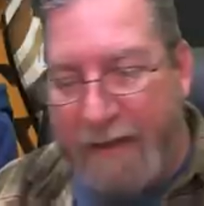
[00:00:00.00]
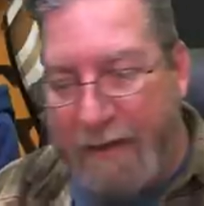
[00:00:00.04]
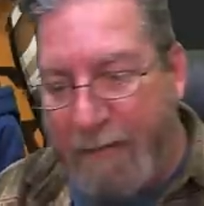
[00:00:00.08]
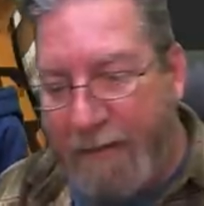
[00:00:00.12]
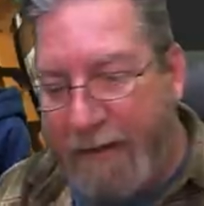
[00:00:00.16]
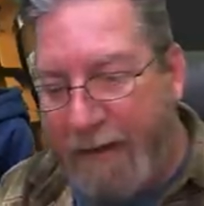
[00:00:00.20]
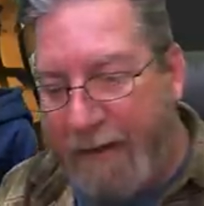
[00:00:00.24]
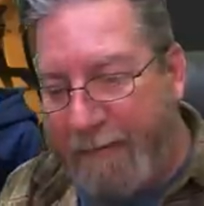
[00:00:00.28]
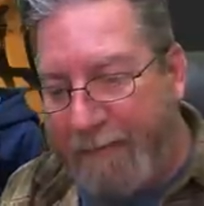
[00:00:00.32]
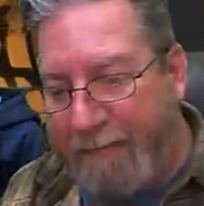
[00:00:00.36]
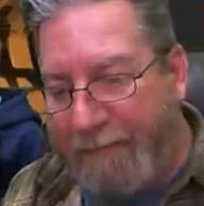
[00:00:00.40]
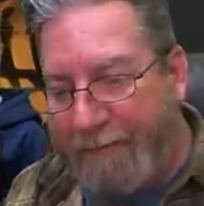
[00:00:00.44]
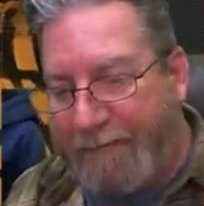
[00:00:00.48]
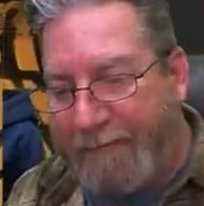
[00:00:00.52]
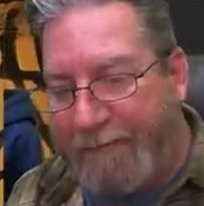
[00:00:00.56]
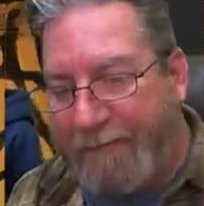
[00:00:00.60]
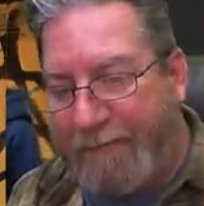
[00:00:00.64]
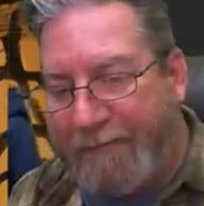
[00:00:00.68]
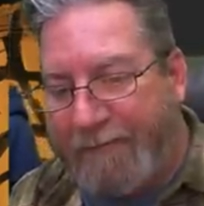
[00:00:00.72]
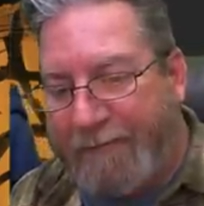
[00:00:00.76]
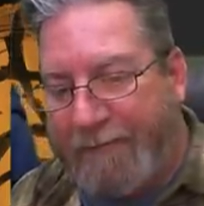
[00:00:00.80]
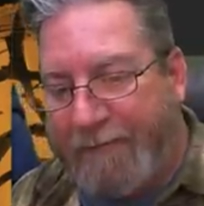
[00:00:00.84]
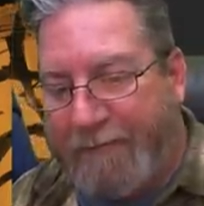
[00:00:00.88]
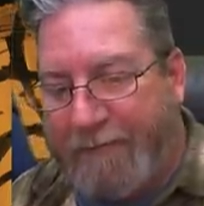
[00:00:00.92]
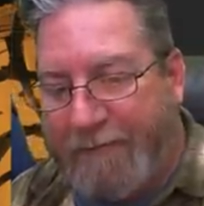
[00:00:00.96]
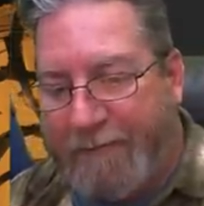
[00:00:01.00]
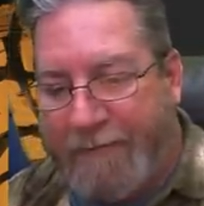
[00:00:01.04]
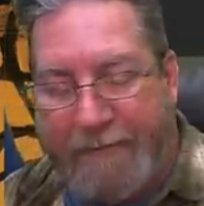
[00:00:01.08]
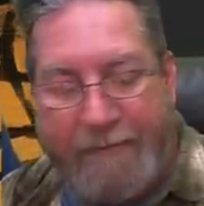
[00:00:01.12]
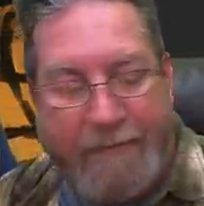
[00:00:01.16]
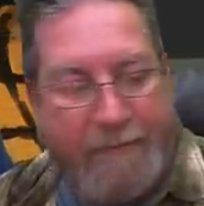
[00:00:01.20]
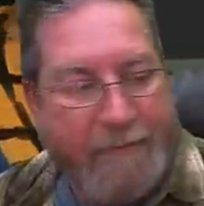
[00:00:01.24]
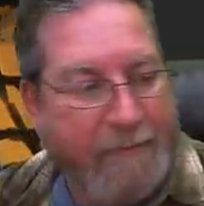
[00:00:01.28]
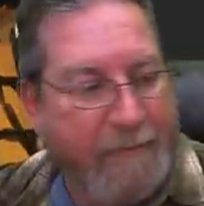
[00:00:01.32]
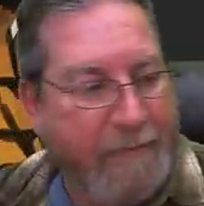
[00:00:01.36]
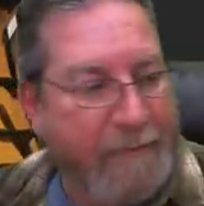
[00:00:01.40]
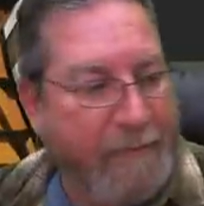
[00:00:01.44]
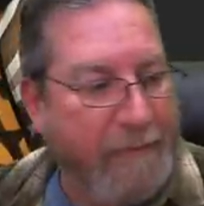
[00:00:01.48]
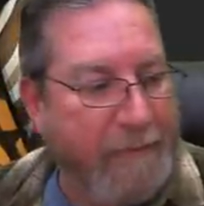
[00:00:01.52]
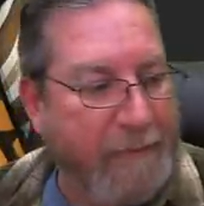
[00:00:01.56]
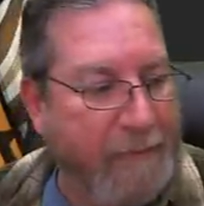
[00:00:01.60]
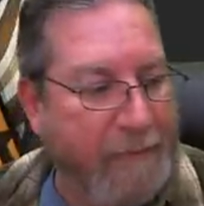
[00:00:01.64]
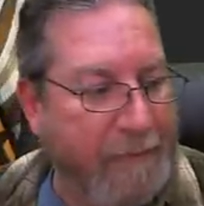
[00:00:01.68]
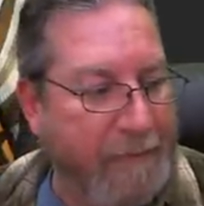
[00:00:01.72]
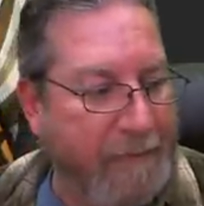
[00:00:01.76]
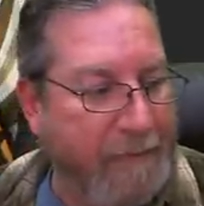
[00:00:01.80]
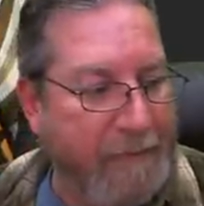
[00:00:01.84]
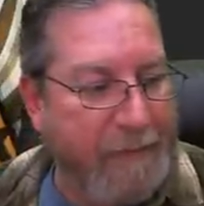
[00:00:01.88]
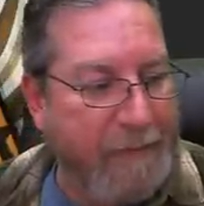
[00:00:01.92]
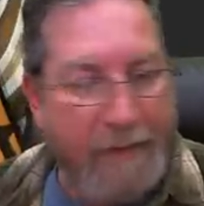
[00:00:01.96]
bit. Mm-hmm. Go on.
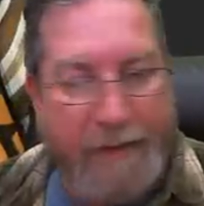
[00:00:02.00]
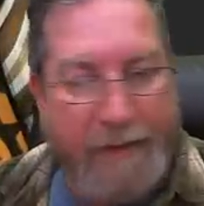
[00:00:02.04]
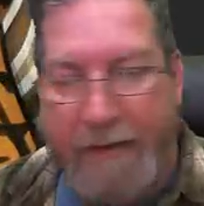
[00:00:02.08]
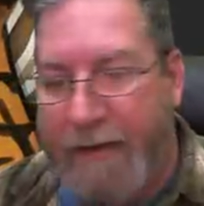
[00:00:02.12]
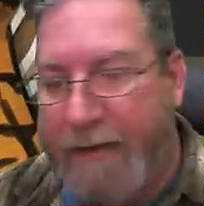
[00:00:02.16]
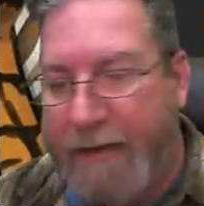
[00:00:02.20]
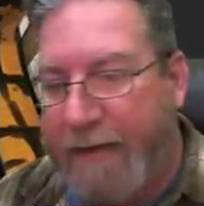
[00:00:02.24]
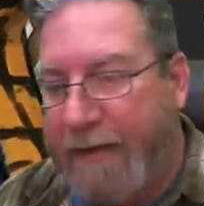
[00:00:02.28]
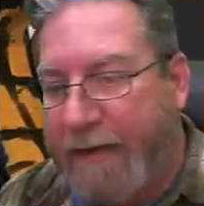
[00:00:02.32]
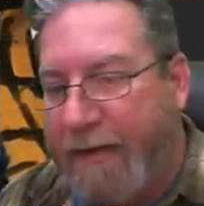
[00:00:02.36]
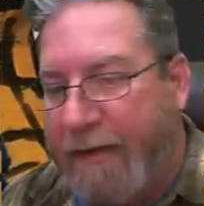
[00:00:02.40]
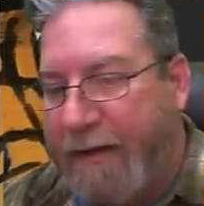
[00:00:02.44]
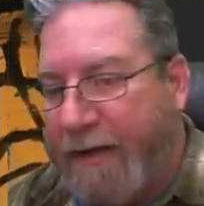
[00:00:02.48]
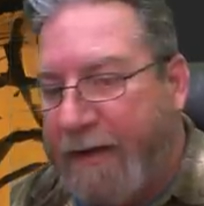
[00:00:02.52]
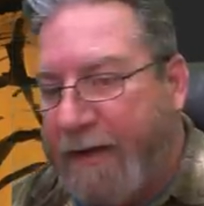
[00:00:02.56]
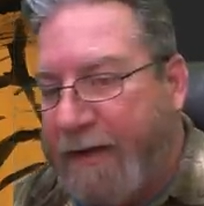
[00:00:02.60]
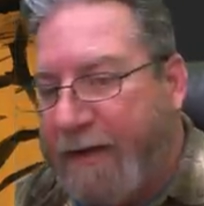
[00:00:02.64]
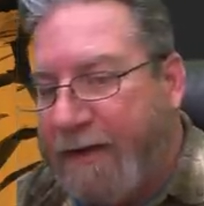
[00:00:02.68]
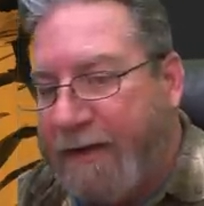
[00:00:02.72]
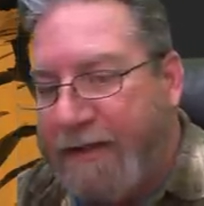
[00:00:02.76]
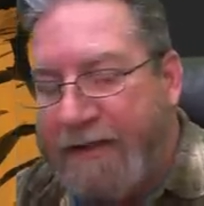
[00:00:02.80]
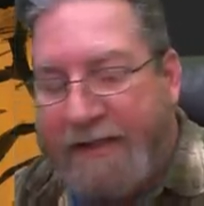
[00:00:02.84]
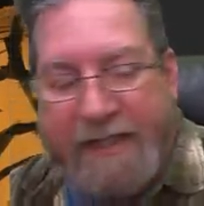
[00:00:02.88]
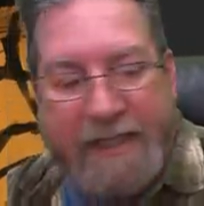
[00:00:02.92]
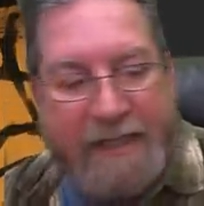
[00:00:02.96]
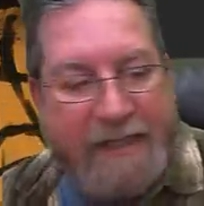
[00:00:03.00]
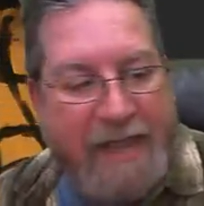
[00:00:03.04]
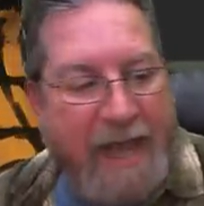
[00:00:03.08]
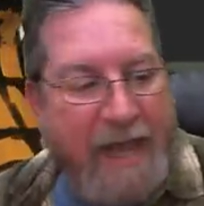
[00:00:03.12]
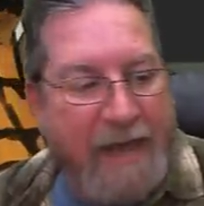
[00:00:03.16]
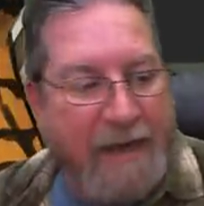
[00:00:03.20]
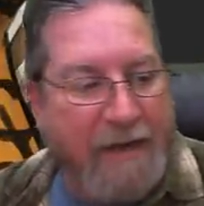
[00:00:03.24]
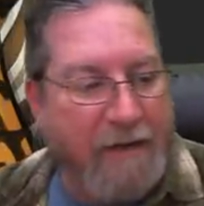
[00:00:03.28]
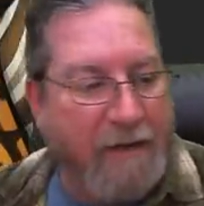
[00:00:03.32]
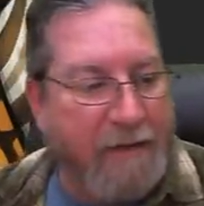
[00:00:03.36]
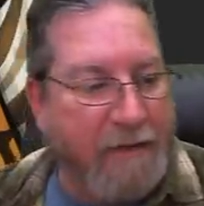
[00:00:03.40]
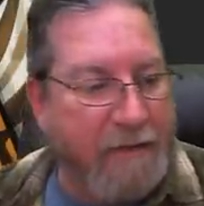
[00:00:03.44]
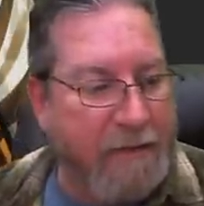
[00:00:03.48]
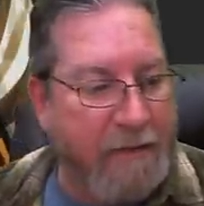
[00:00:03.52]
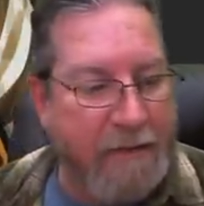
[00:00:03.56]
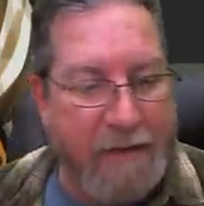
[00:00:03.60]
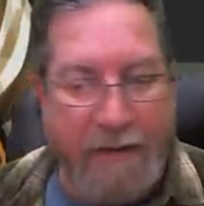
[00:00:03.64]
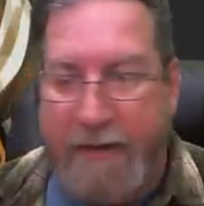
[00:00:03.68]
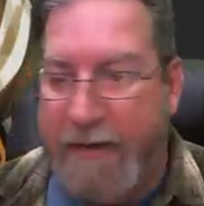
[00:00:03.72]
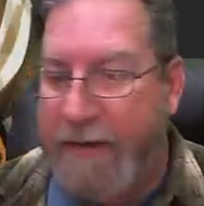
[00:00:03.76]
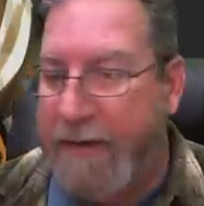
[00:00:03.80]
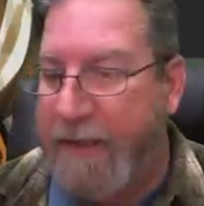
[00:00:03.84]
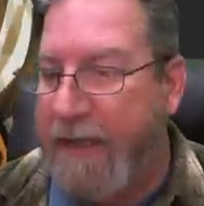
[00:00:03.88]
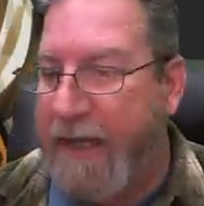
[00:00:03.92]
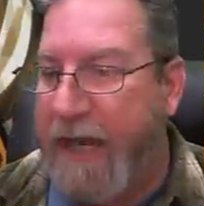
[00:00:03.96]
Skedaddle.
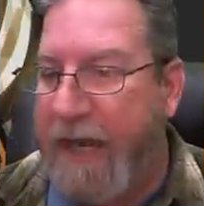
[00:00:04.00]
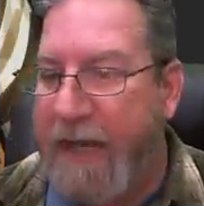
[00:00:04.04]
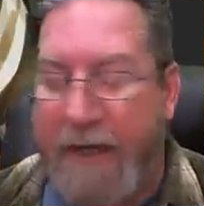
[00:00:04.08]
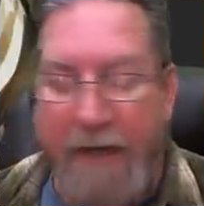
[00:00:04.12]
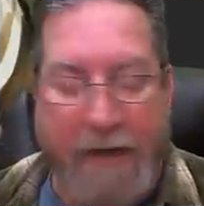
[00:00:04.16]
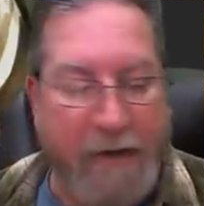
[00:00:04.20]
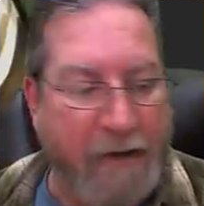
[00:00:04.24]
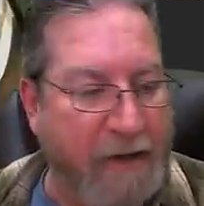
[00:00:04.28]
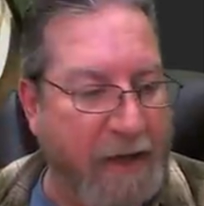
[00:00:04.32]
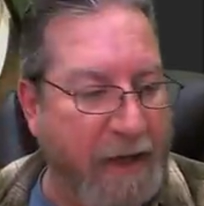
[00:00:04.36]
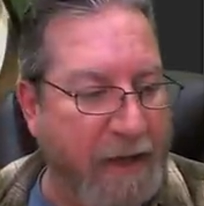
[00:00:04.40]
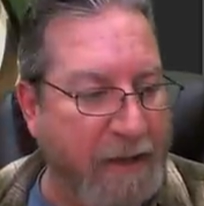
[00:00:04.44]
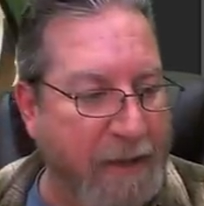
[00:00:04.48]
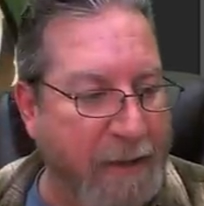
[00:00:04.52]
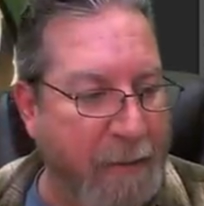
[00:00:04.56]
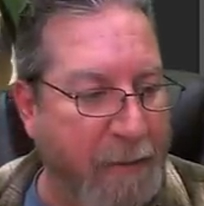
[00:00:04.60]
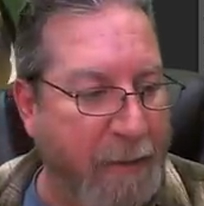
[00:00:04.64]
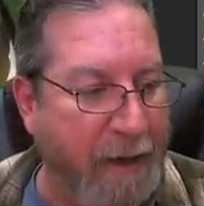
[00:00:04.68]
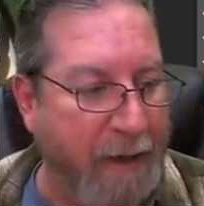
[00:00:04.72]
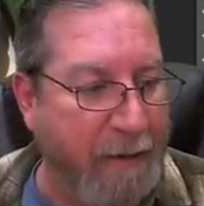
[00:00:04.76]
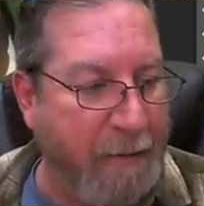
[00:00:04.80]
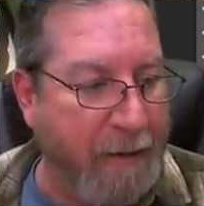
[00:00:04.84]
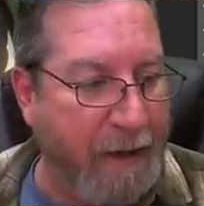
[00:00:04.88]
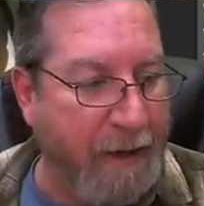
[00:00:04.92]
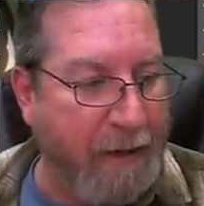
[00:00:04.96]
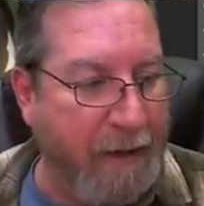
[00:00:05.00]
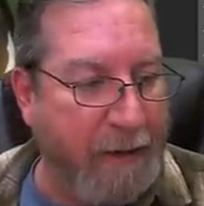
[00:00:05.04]
Get out of here, kid. You bug me.